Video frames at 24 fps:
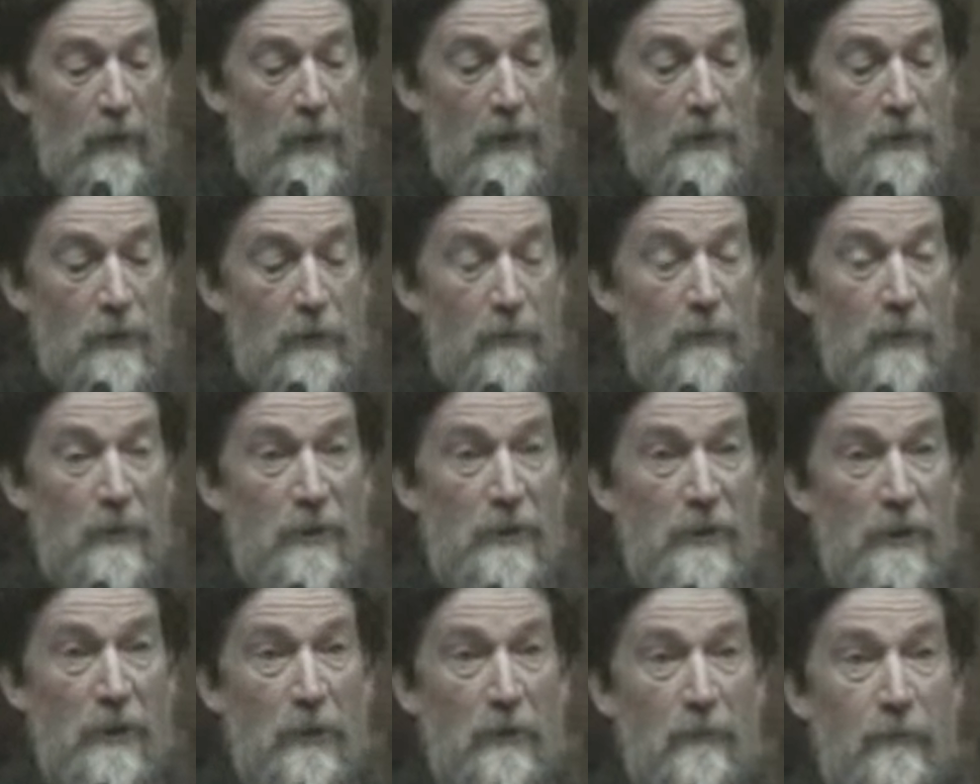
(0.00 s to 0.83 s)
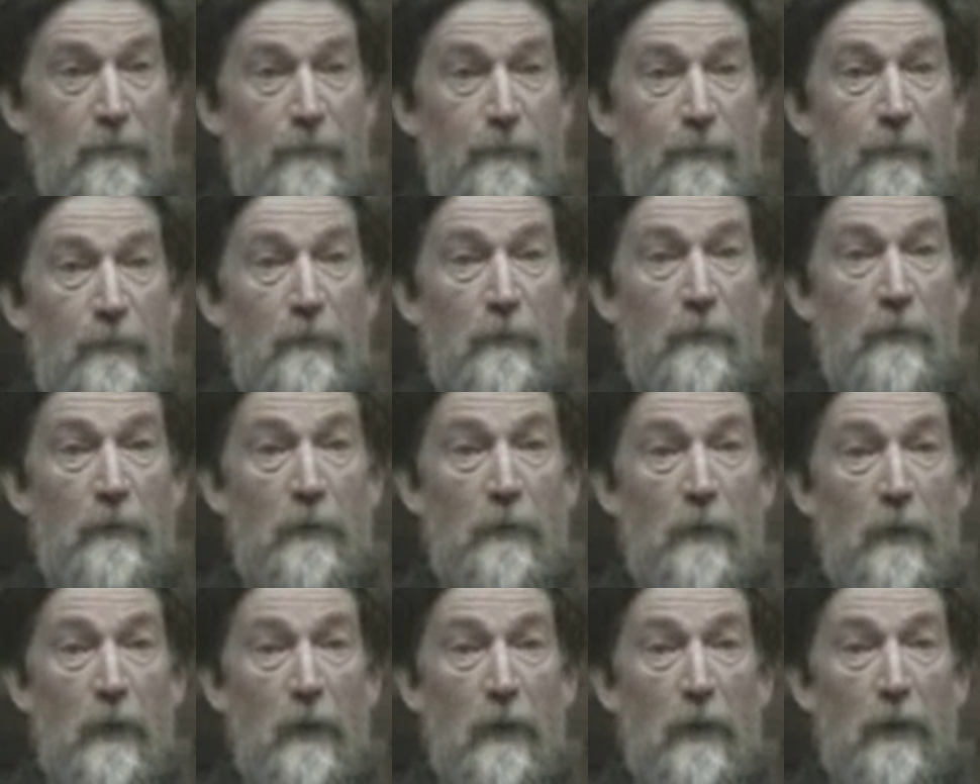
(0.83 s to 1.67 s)
there should be
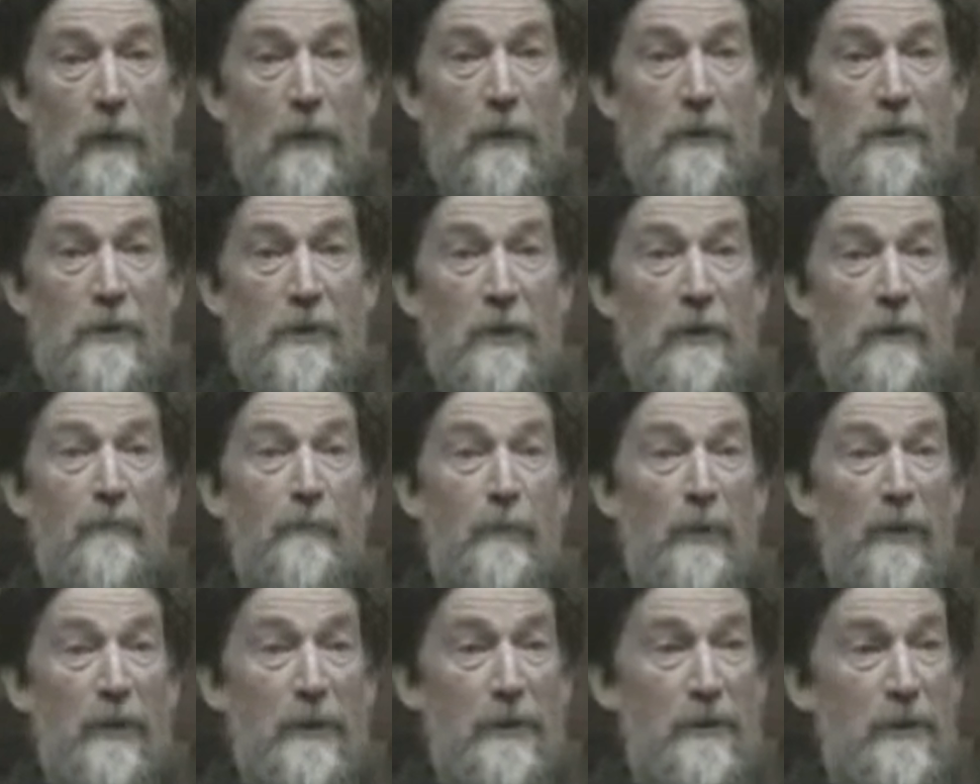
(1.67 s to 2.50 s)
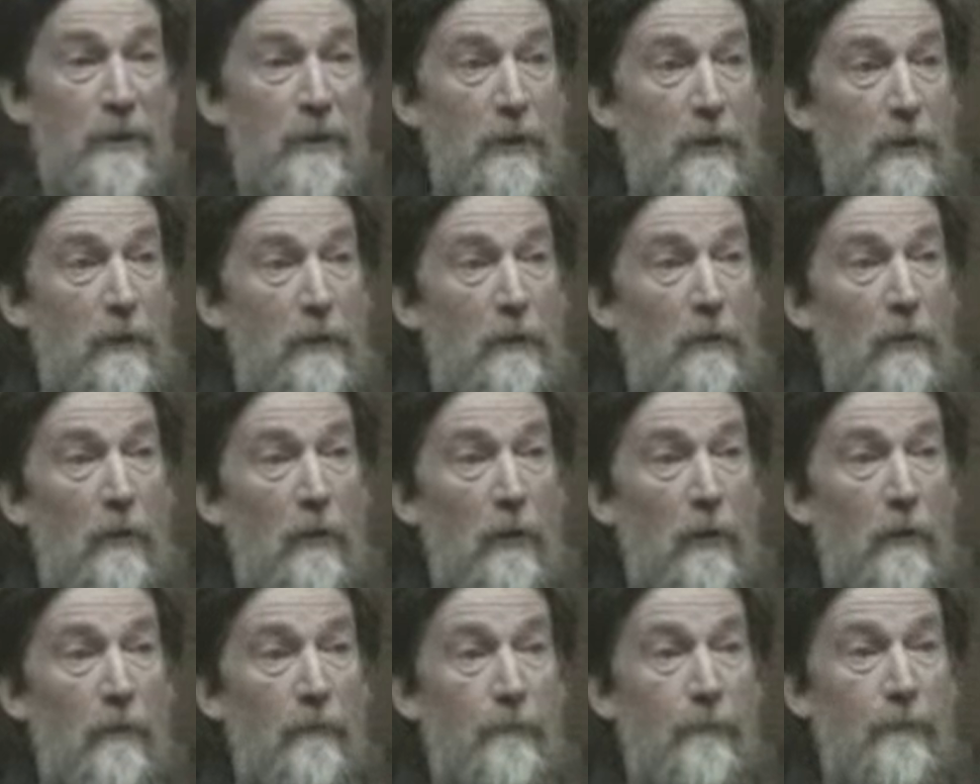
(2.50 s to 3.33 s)
self-policing
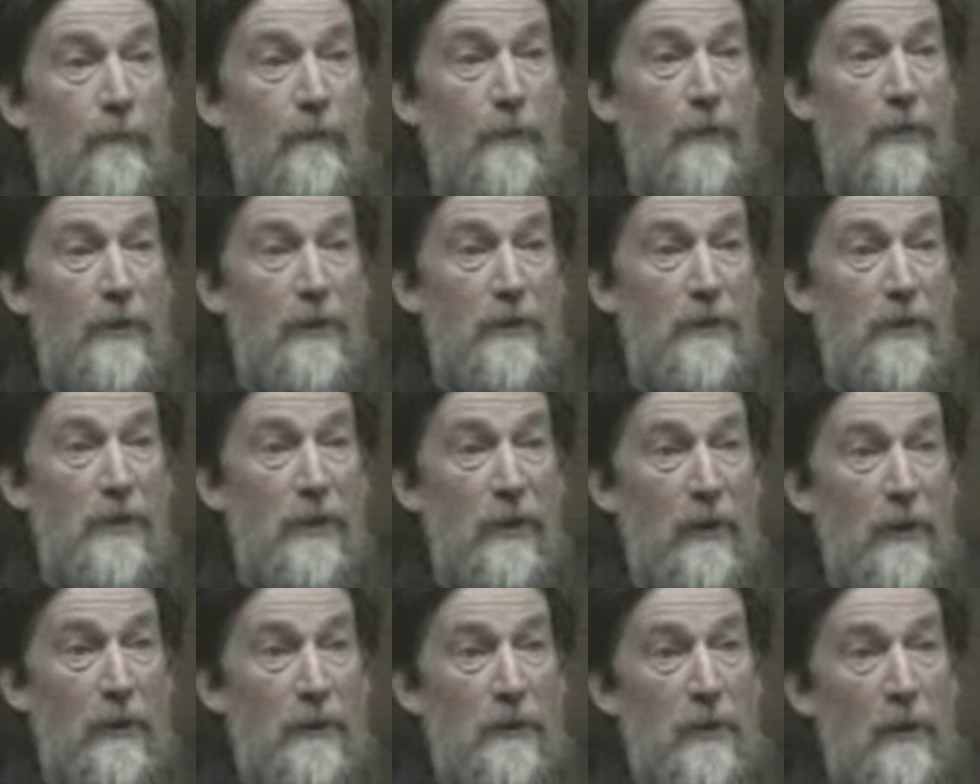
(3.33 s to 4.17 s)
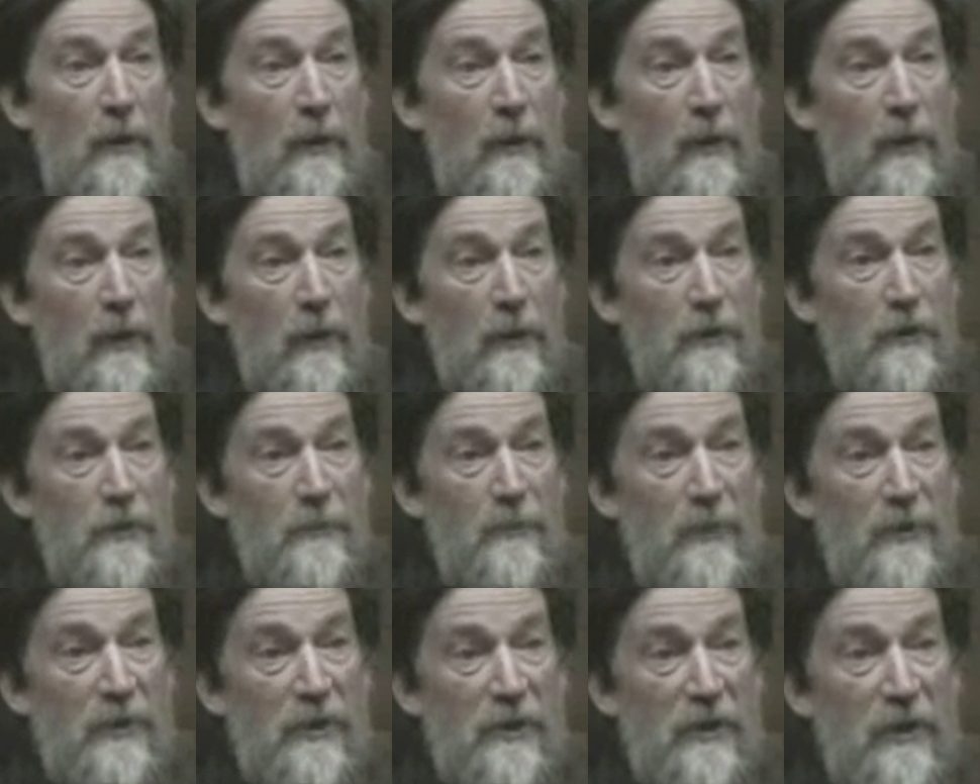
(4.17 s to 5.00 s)
of these things, and
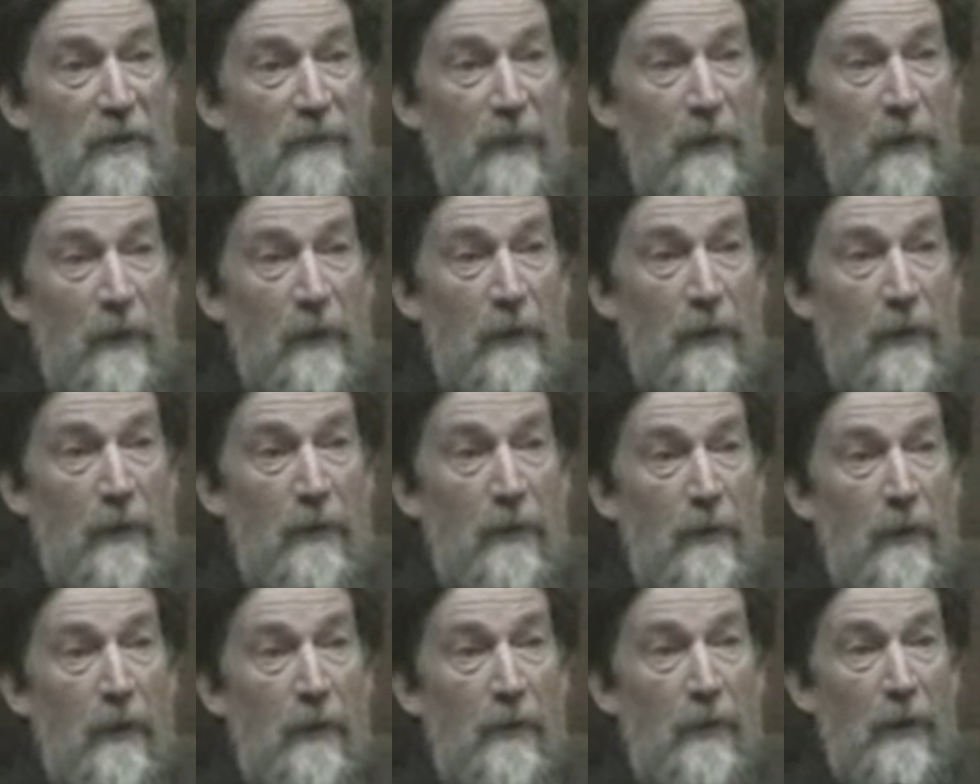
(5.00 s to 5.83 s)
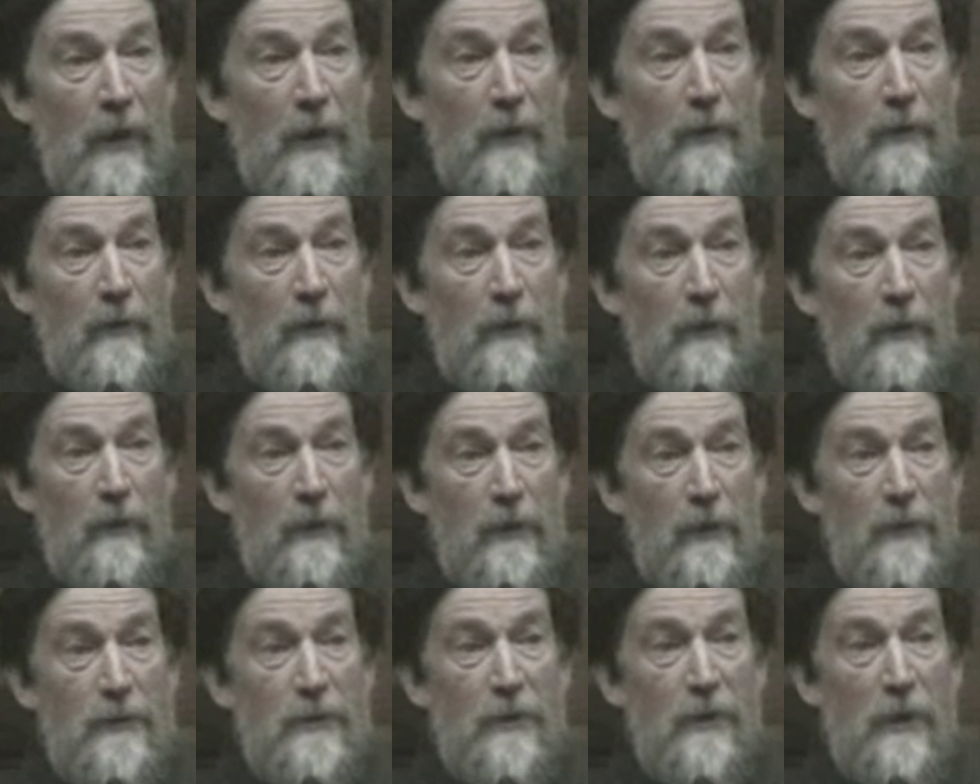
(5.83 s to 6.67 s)
specifically that
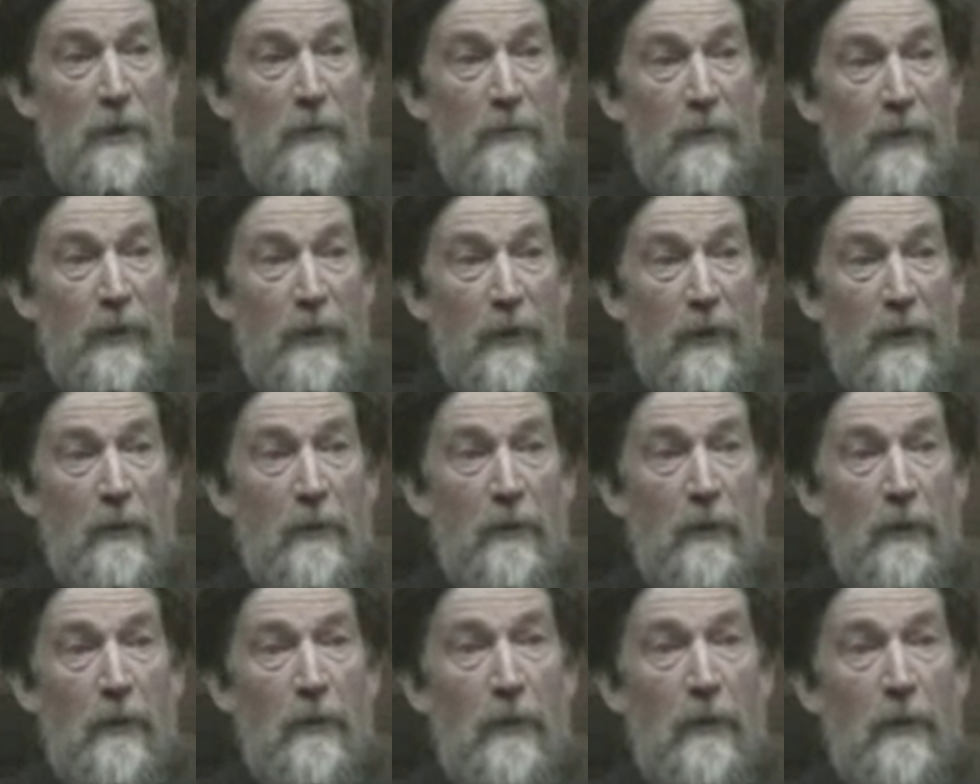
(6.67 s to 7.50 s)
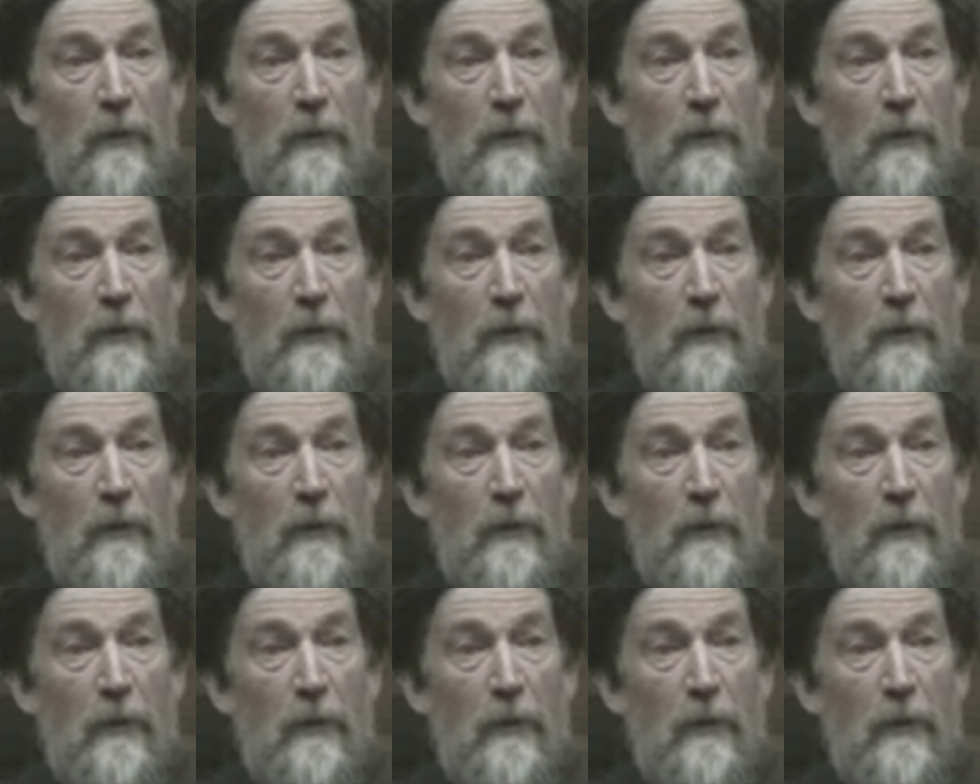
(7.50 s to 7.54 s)
each company